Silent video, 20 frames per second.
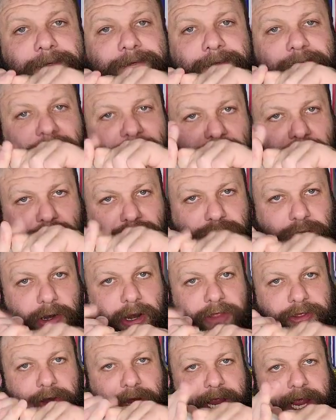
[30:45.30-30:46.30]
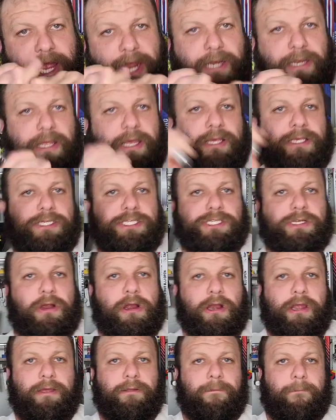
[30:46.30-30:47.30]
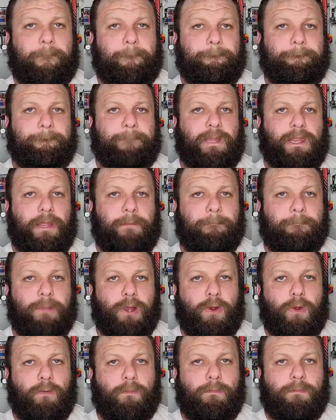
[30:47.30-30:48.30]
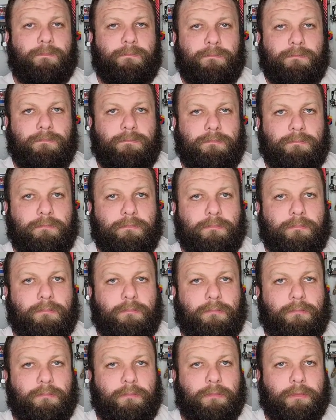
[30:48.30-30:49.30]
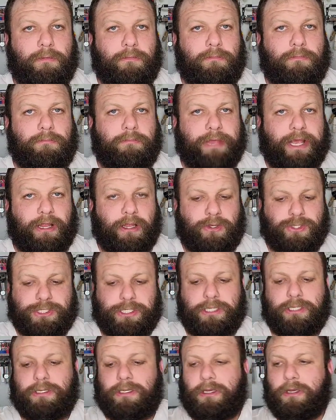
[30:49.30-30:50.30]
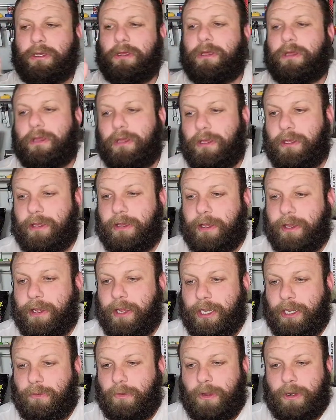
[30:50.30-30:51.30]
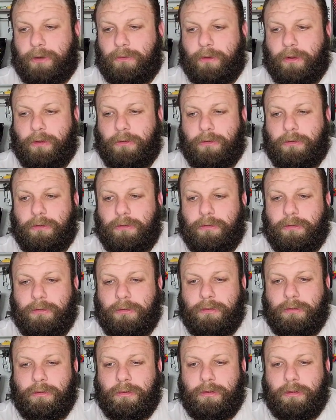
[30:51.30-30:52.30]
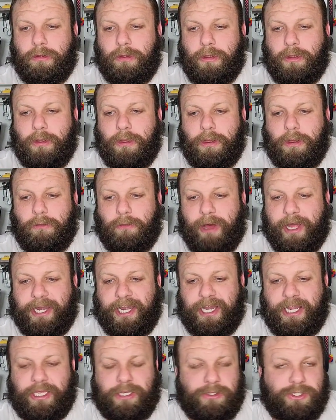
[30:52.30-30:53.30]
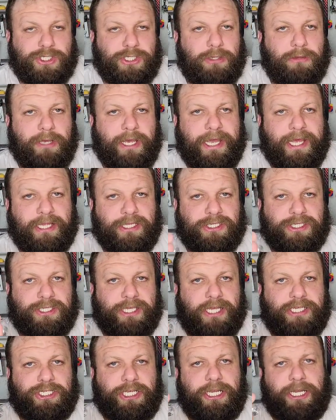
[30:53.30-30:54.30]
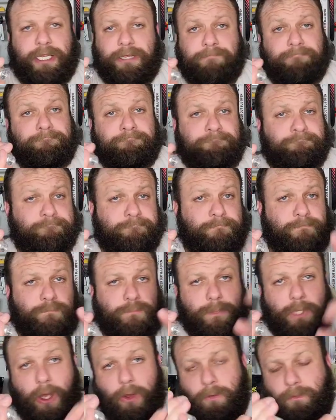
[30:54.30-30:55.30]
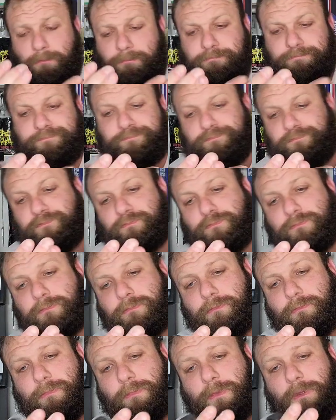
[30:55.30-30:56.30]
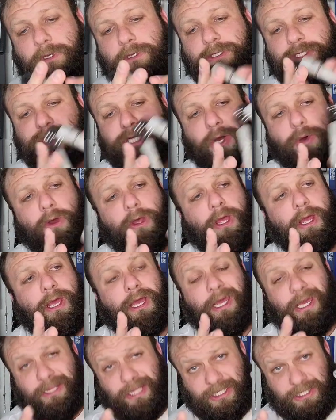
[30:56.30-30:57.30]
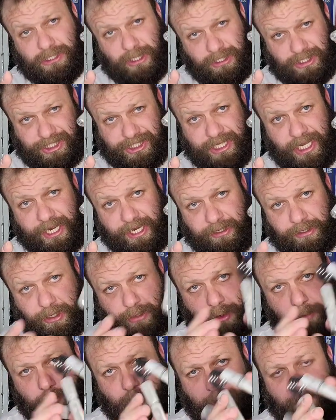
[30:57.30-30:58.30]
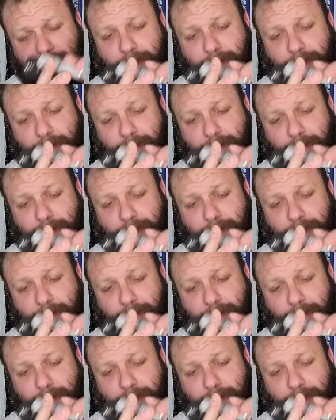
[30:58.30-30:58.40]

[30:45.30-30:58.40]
They use their other hand to start it, and then boom, they close it. And you wonder, well, why did he use 2 hands? Is that cheating? No. So that's called setting the gripper.